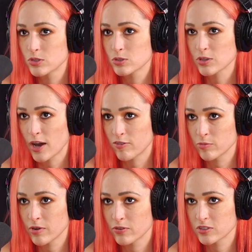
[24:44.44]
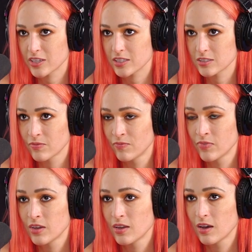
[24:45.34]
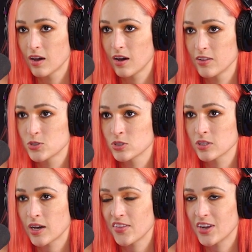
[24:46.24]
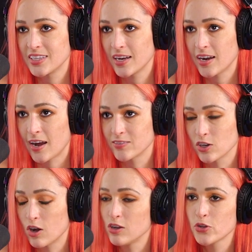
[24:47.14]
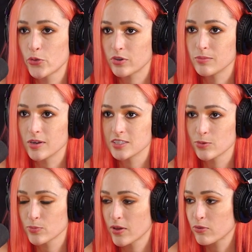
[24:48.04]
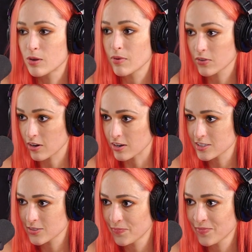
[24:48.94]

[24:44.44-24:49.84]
This was after my first kiss. This was the guy that I dated after, also 3 months. It was my 3-month curse.